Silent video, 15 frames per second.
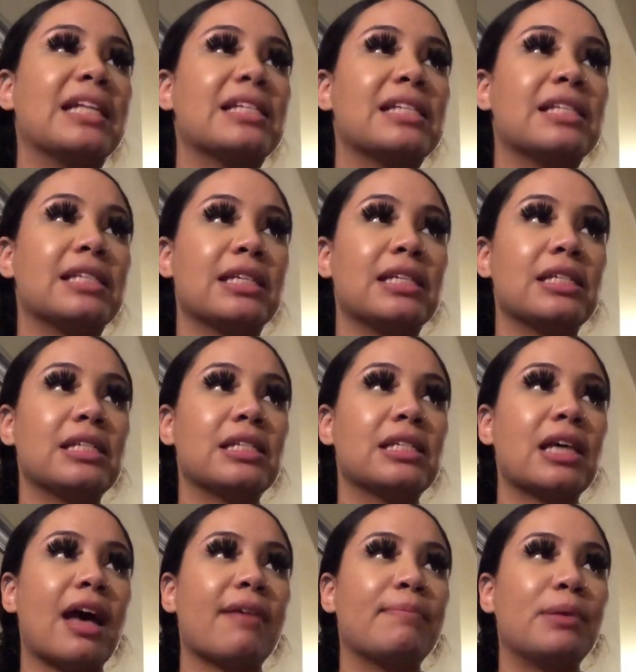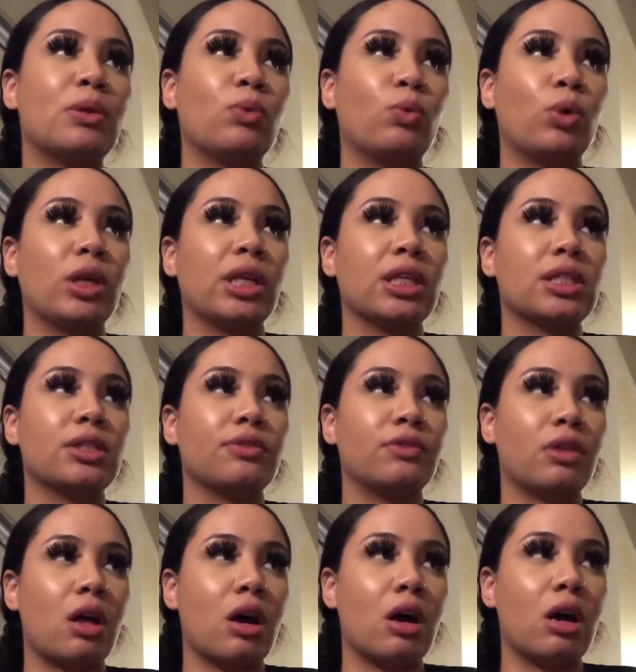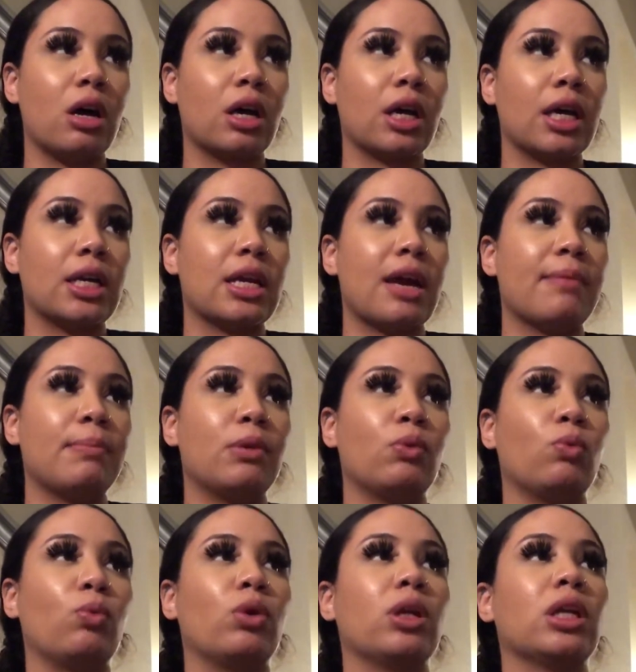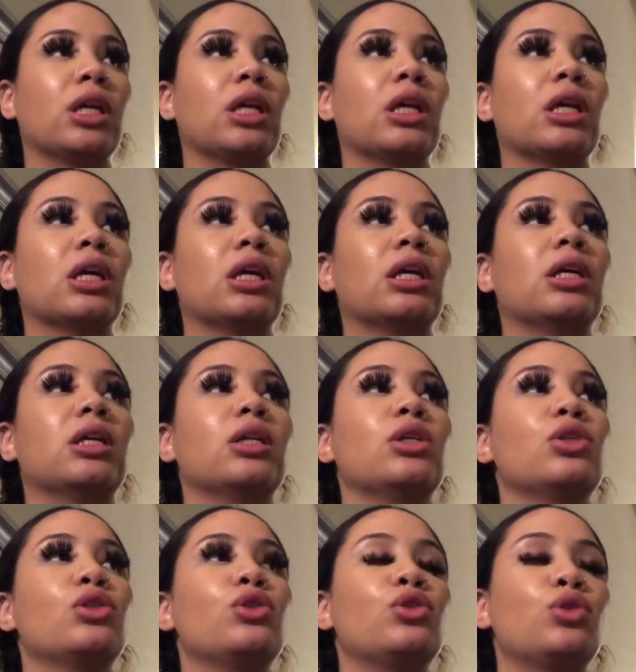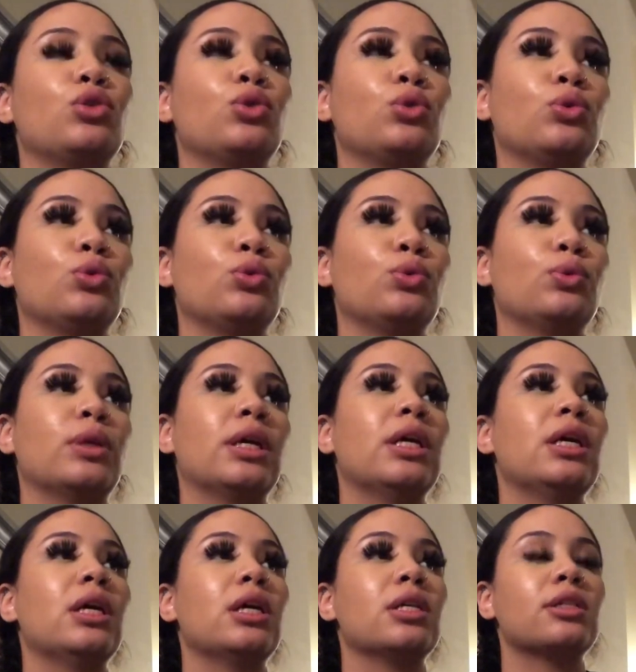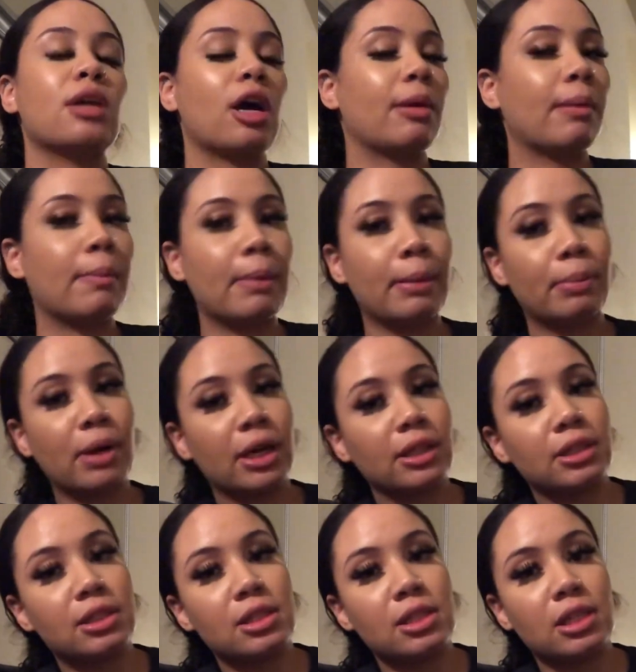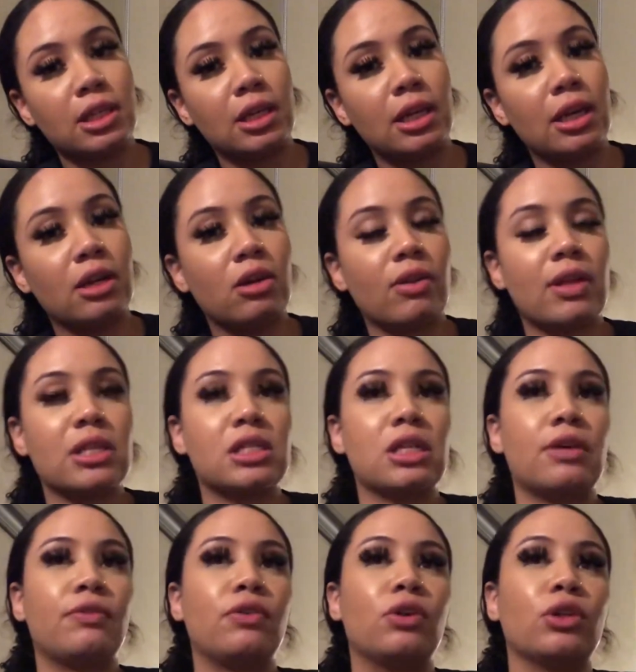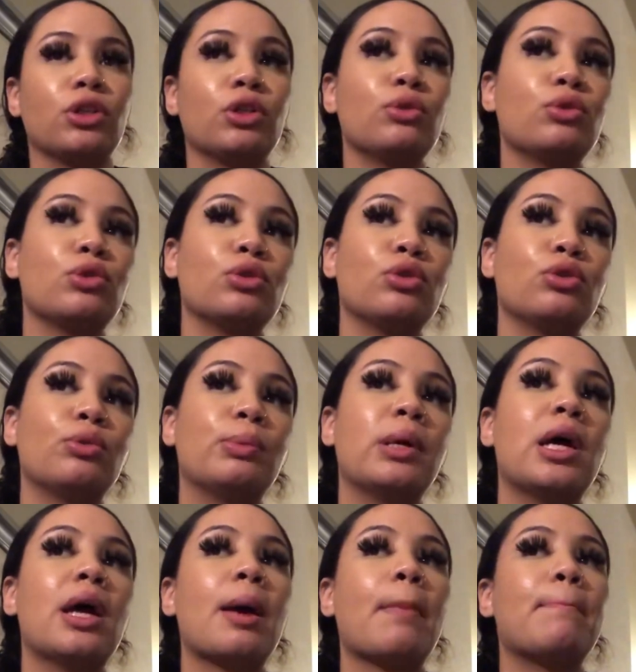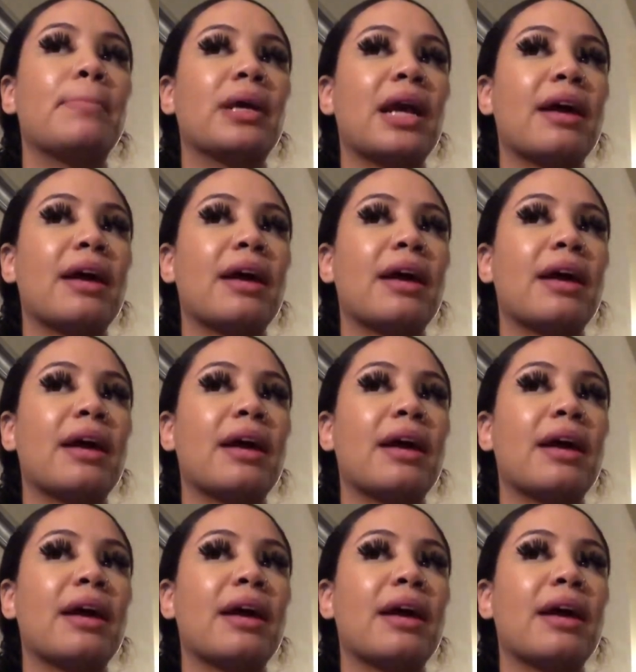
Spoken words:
since I've been wanting to vlog, and I've been wanting to talk about my pregnancy and all that stuff on YouTube, but